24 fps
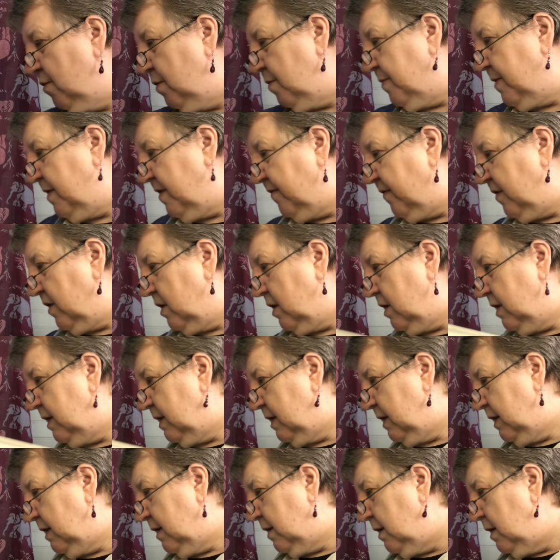a bit of an
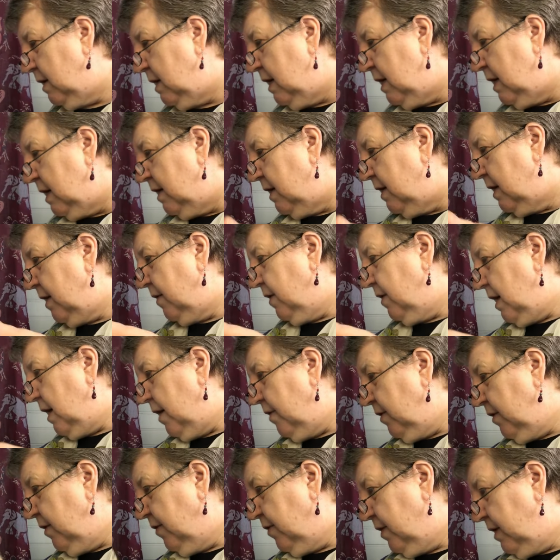idea. Now the
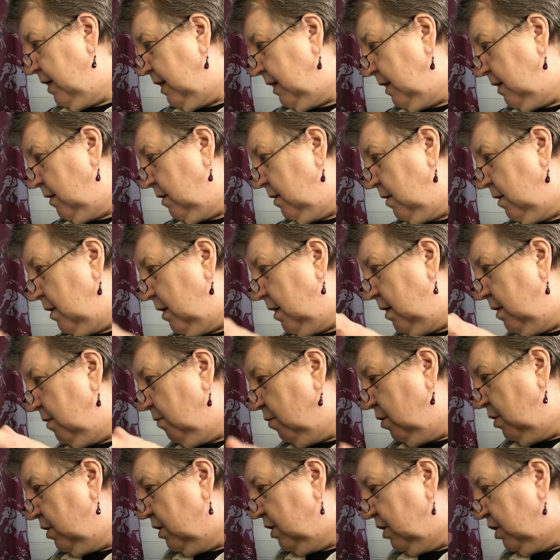other thing that I
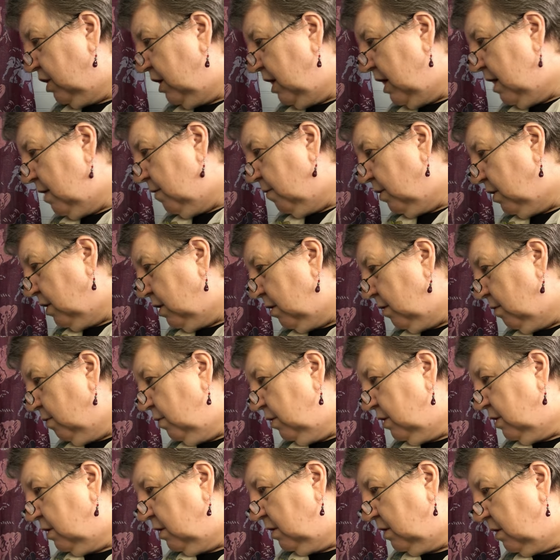want to share with you,
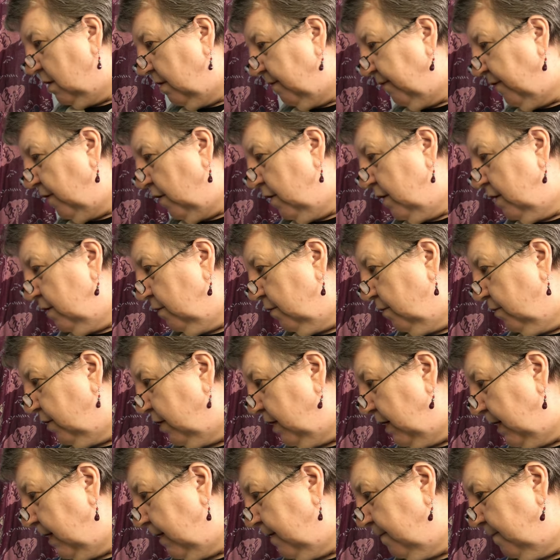which is the final
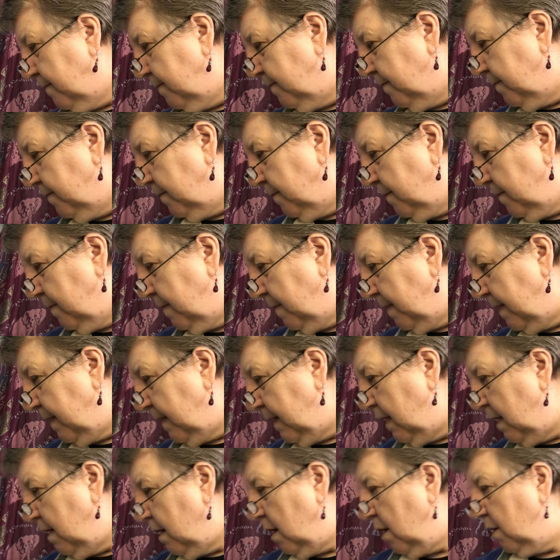thing,
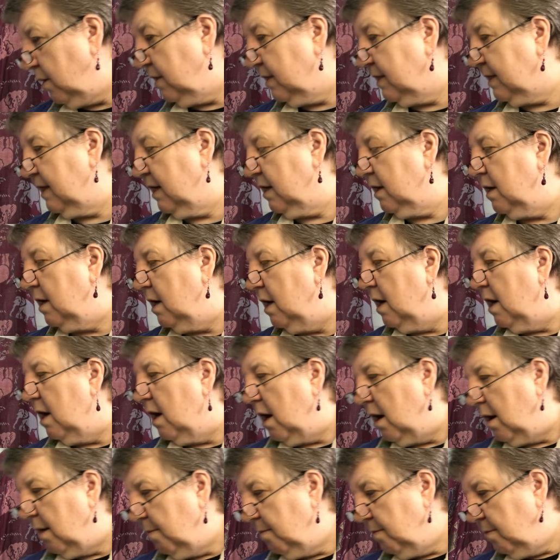Oh, you see,
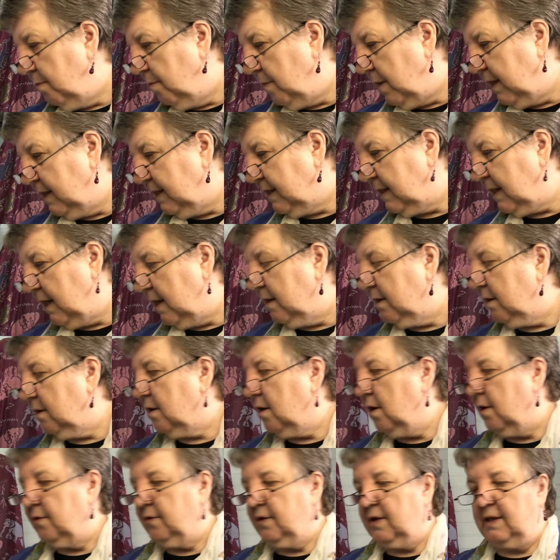my son
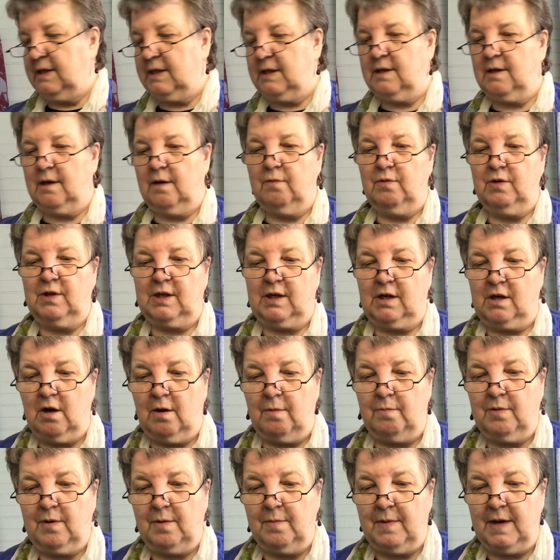got this, it was a
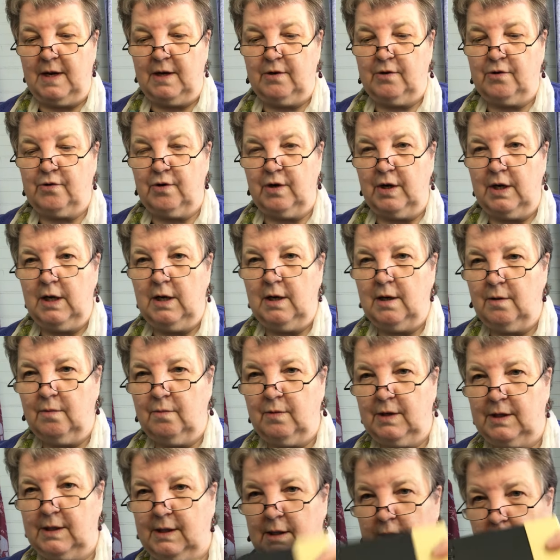complimentary, it
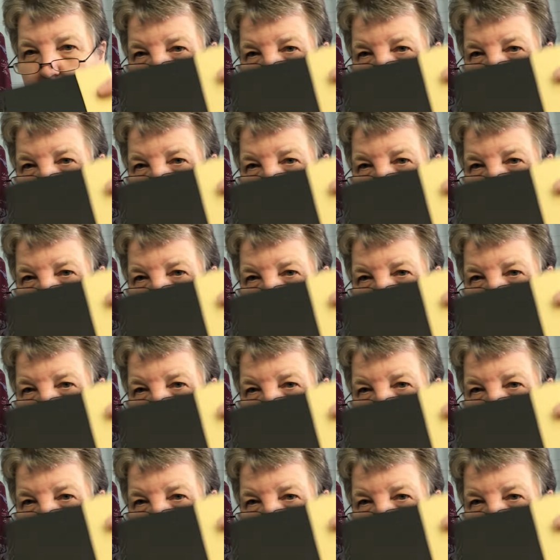was